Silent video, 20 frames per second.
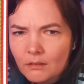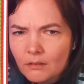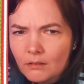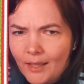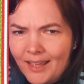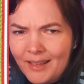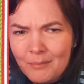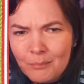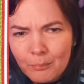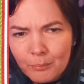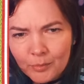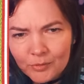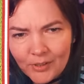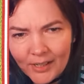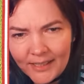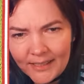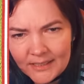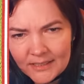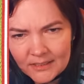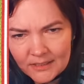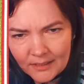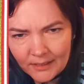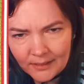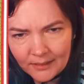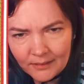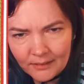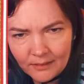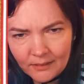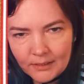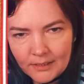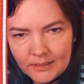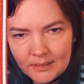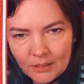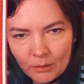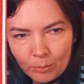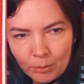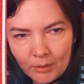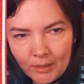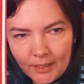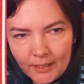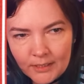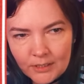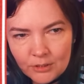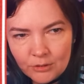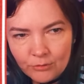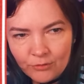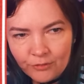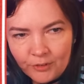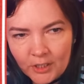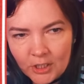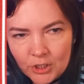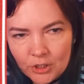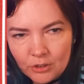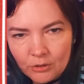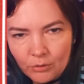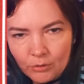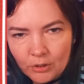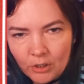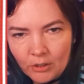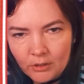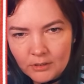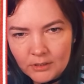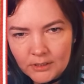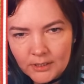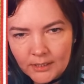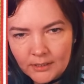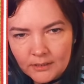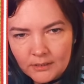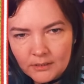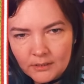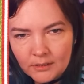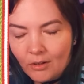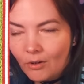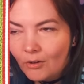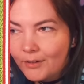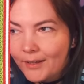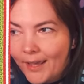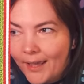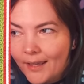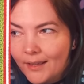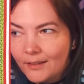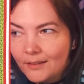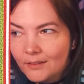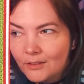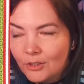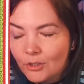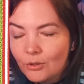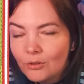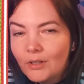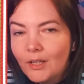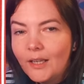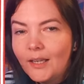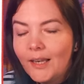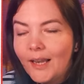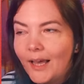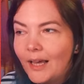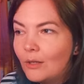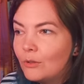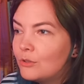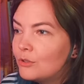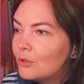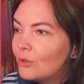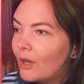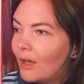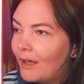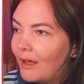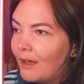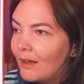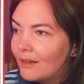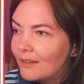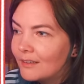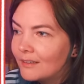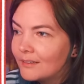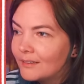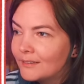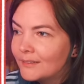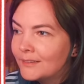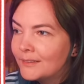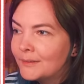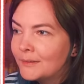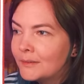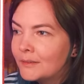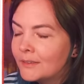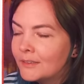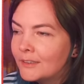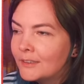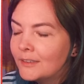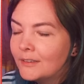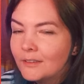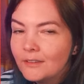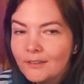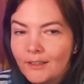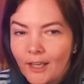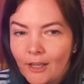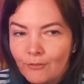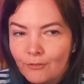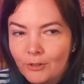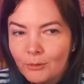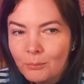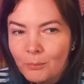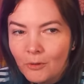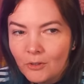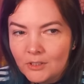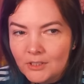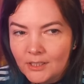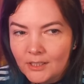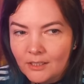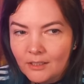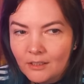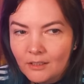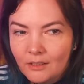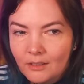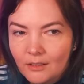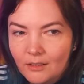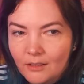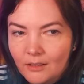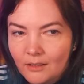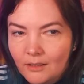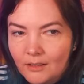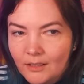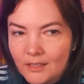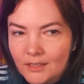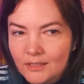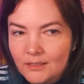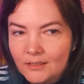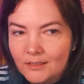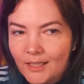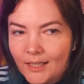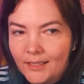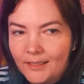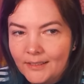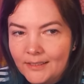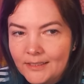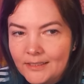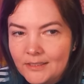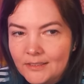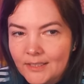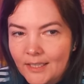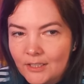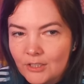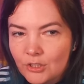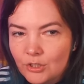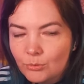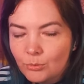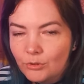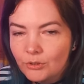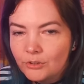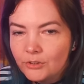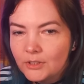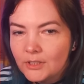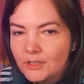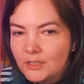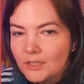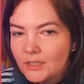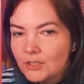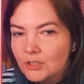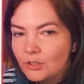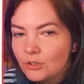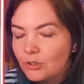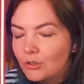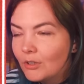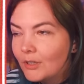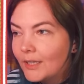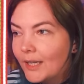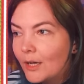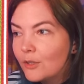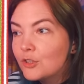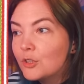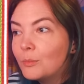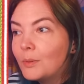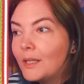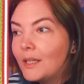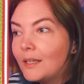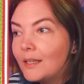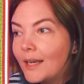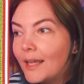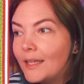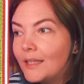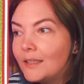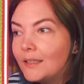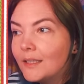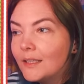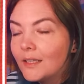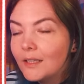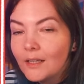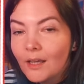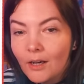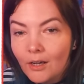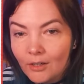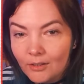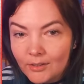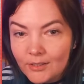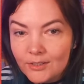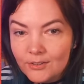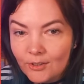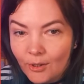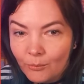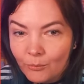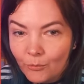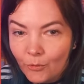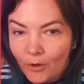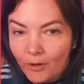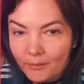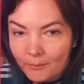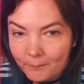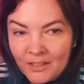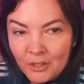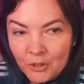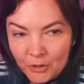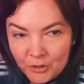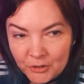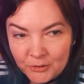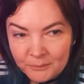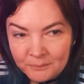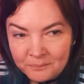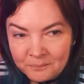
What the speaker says: Embracing. This applies to fictional content. Okay, you're allowed to hug everybody. The slightly sensual nudity, so you're allowed to be naked and hug someone. Good.